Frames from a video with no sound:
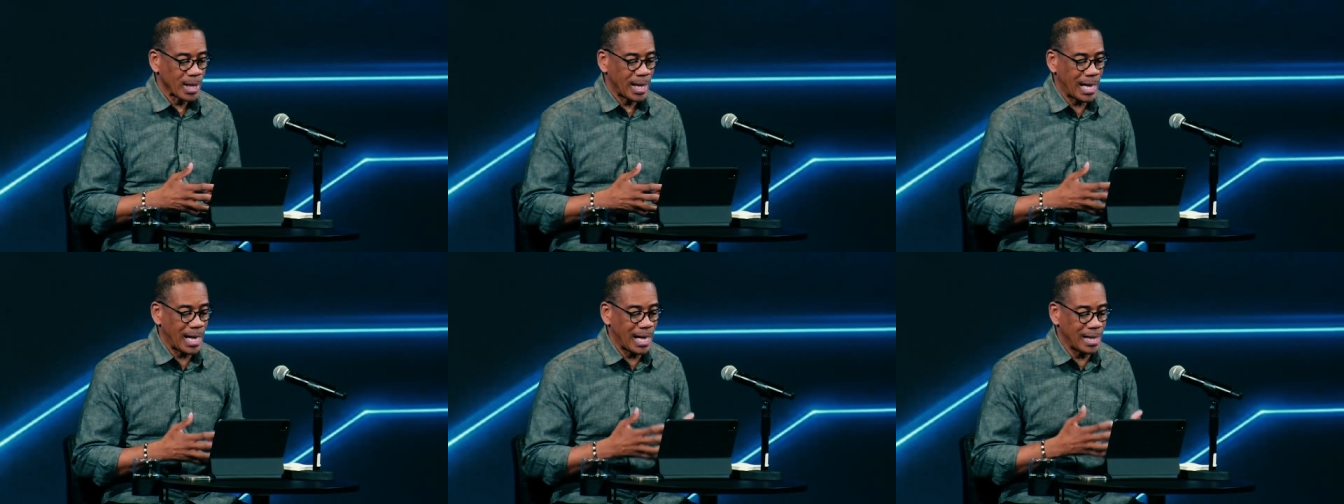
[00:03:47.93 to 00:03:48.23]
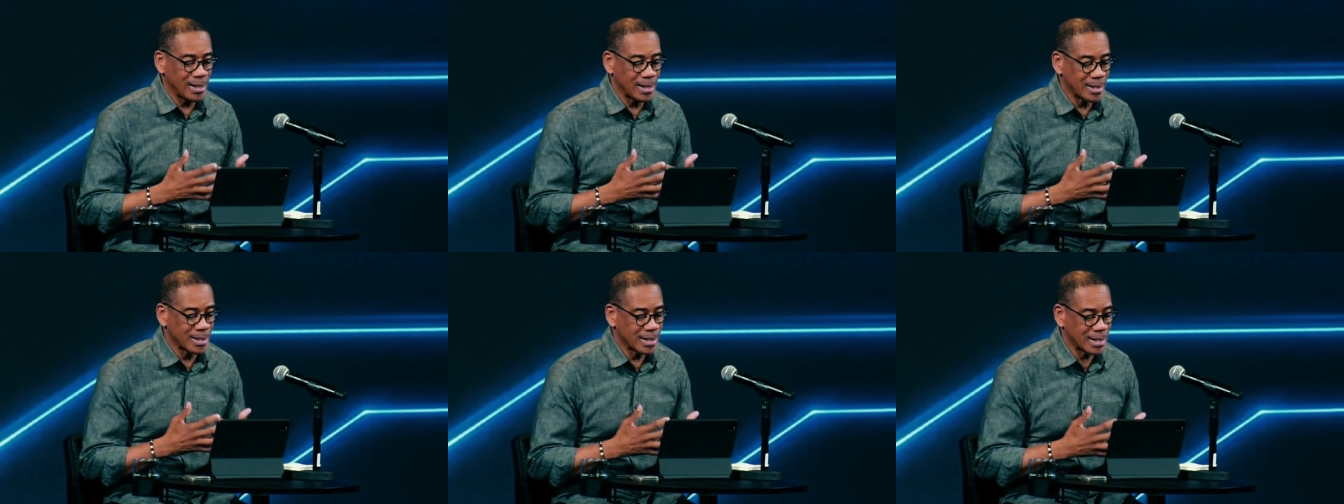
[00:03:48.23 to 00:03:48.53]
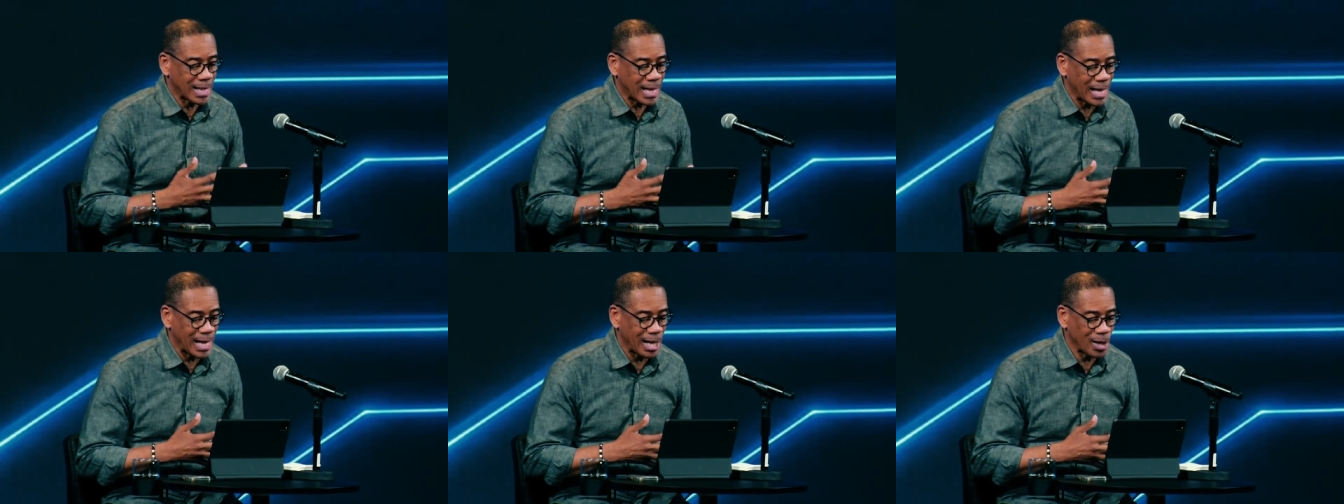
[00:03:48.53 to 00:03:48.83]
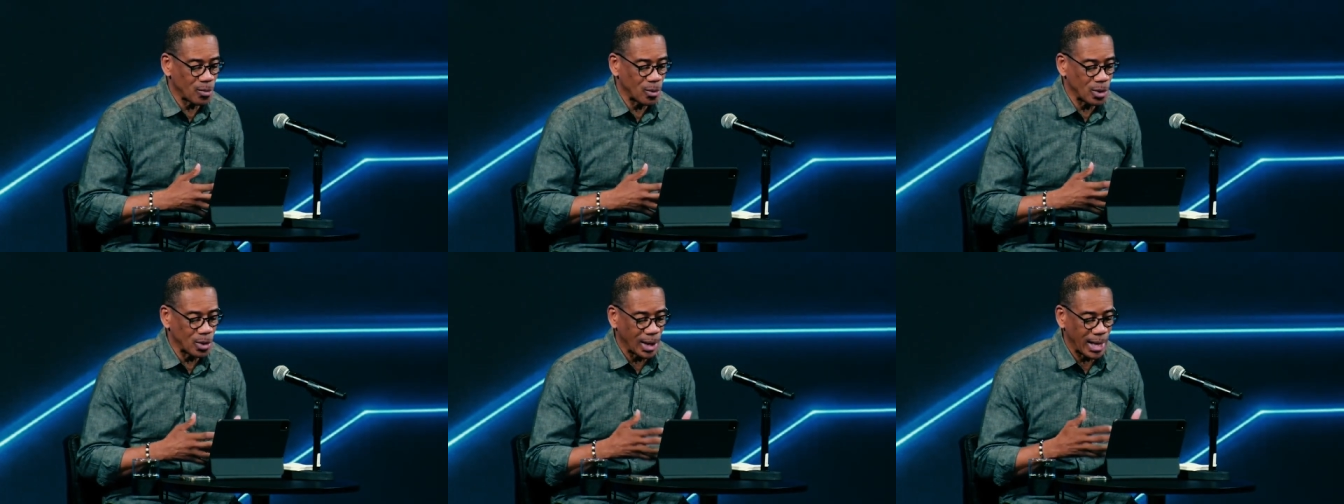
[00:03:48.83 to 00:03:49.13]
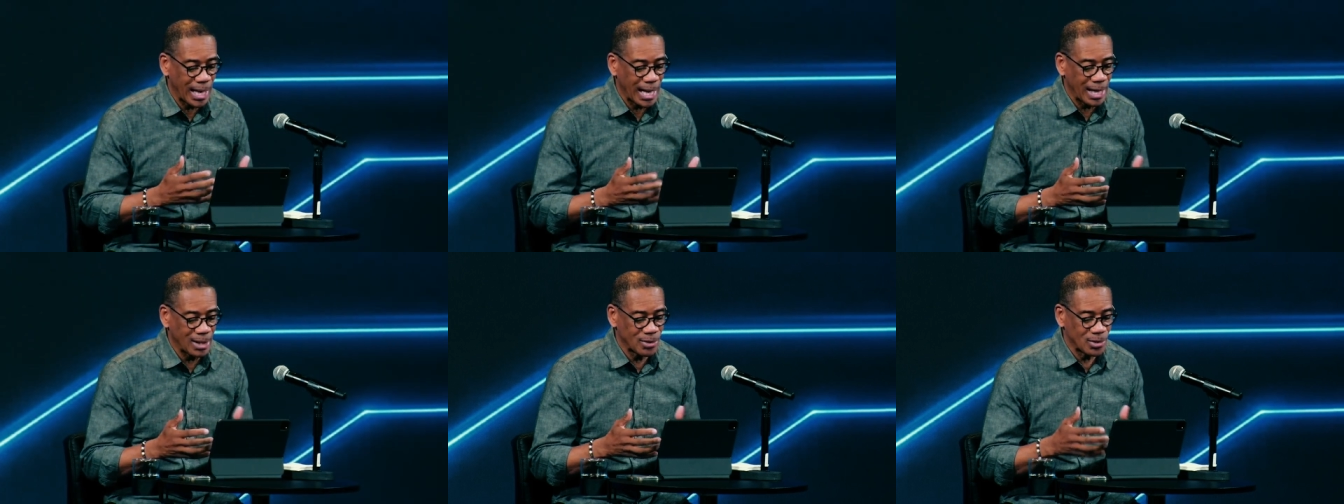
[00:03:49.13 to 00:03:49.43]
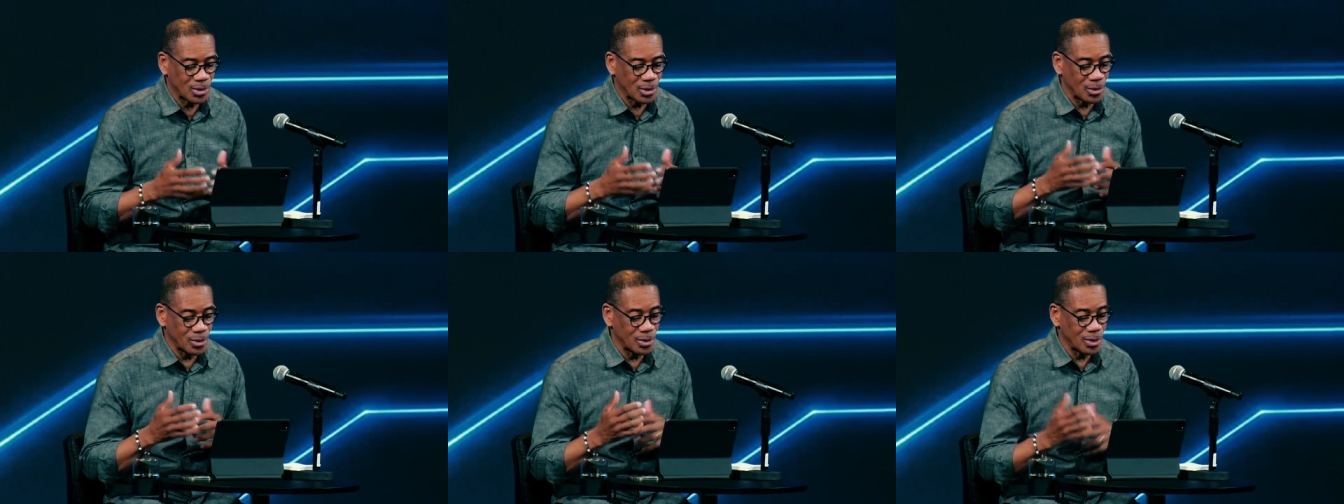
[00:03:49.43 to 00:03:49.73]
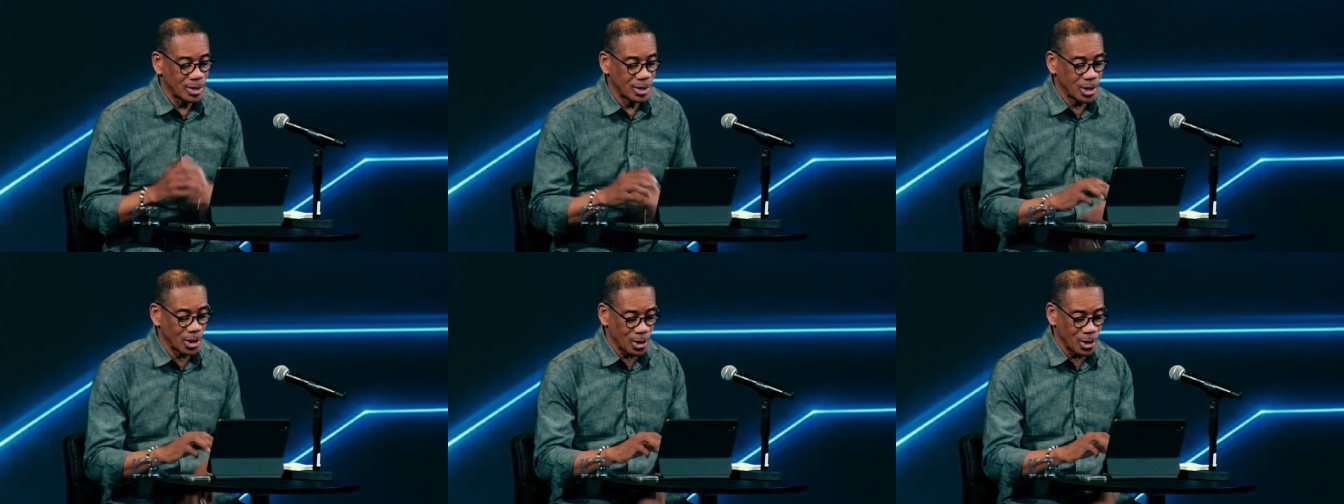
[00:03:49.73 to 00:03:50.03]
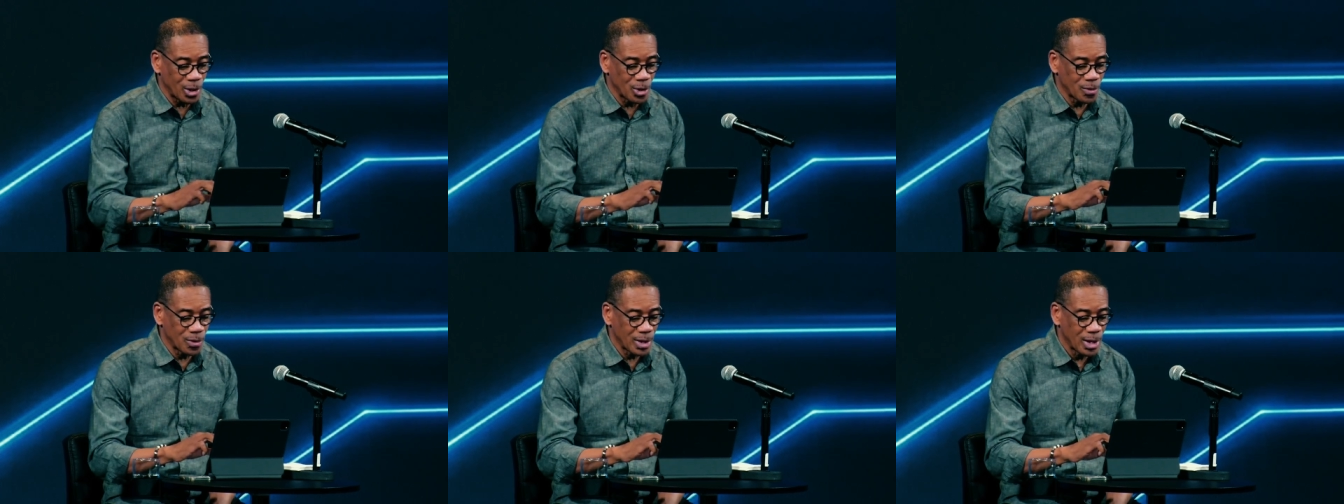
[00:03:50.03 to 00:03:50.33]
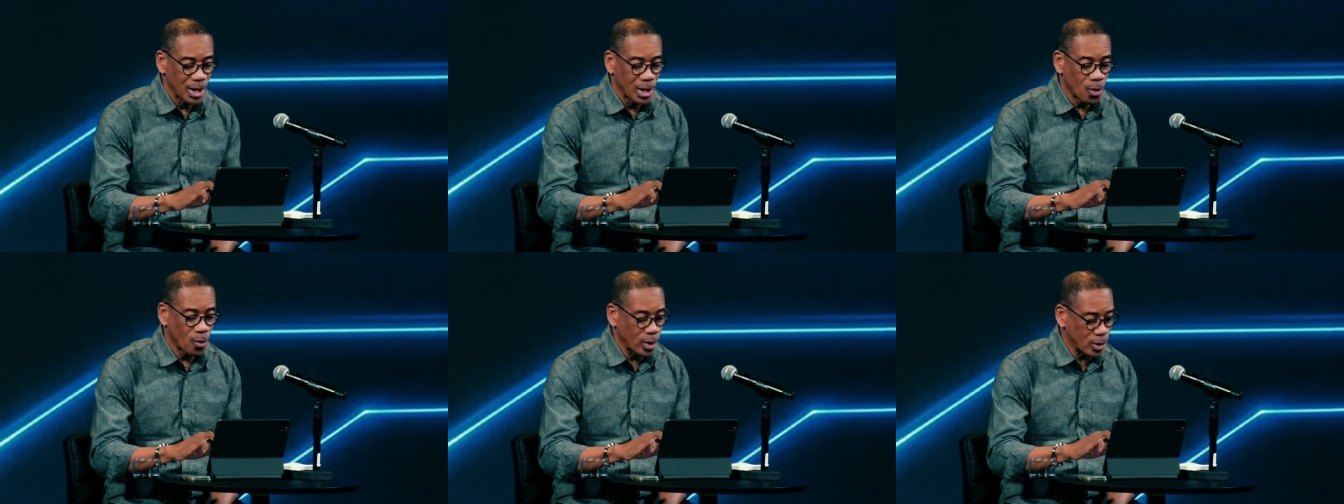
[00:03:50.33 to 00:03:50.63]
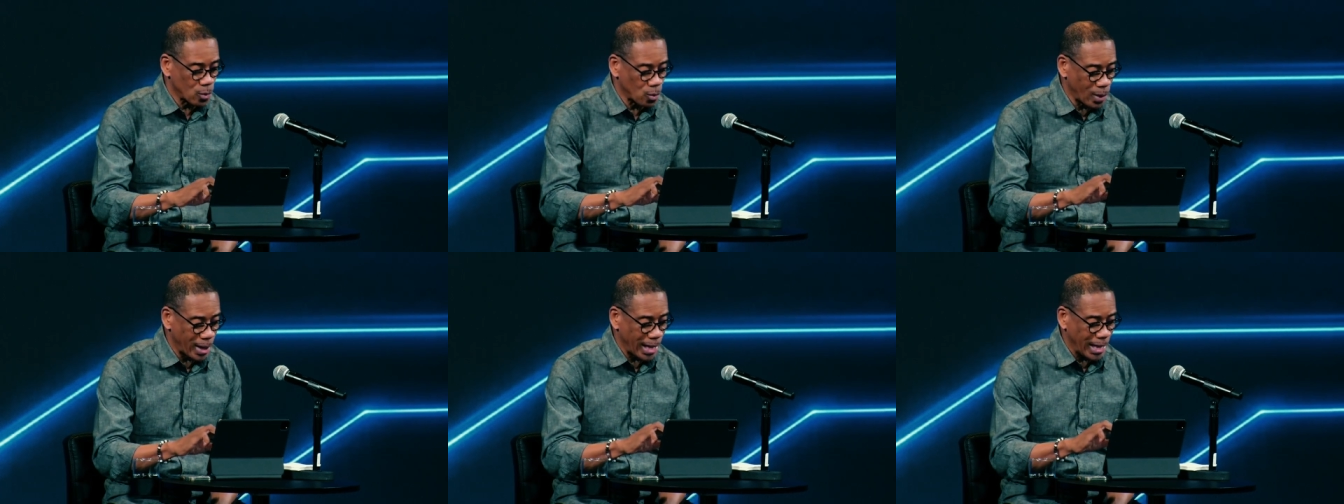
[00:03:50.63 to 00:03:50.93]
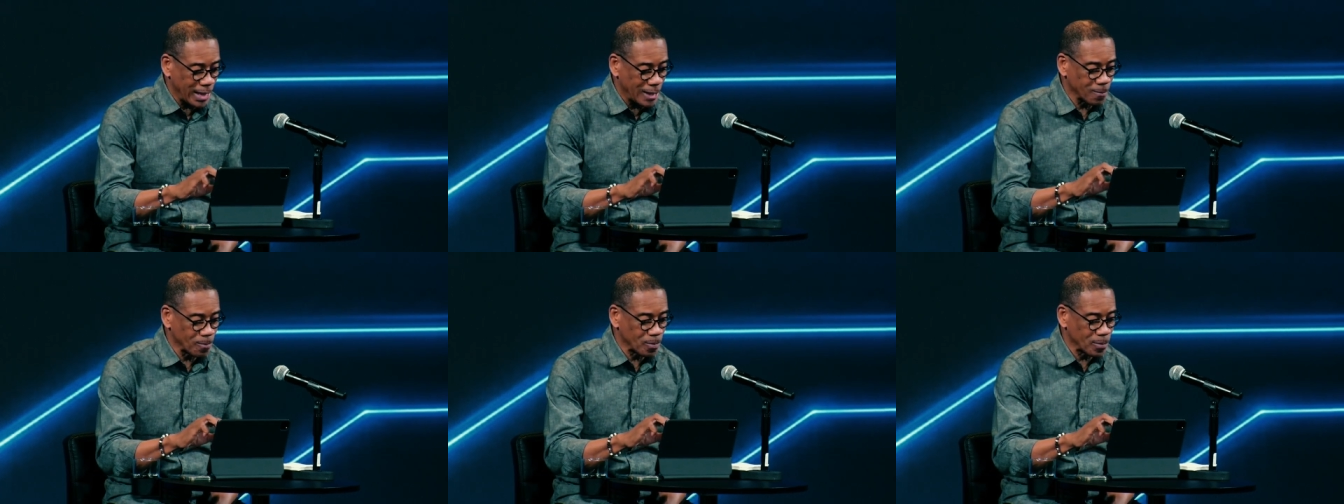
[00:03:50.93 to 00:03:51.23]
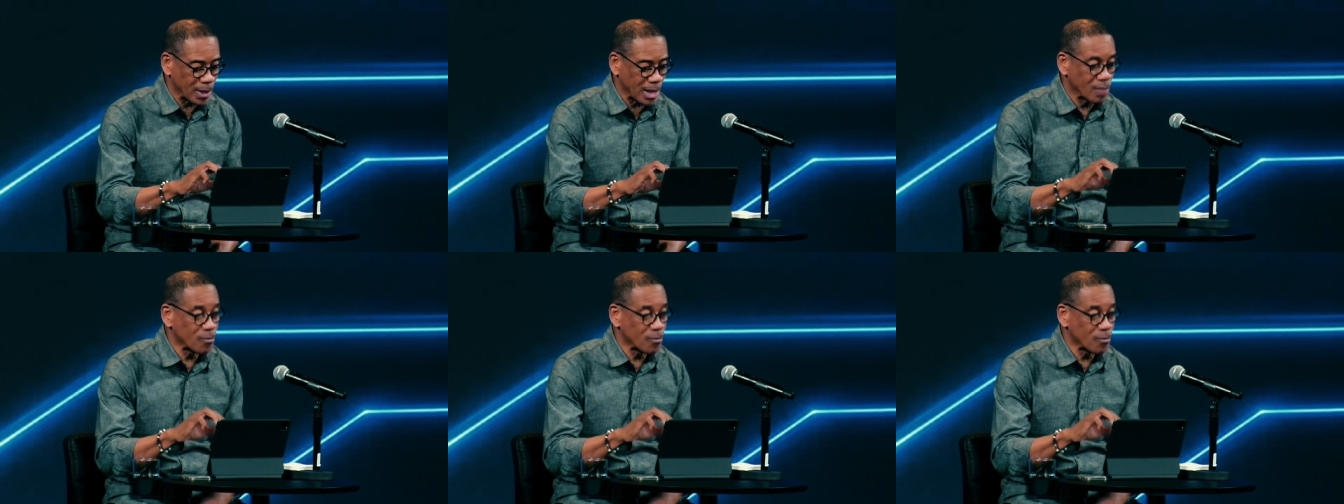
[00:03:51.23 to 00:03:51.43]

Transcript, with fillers: and the sky will answer the earth with rain.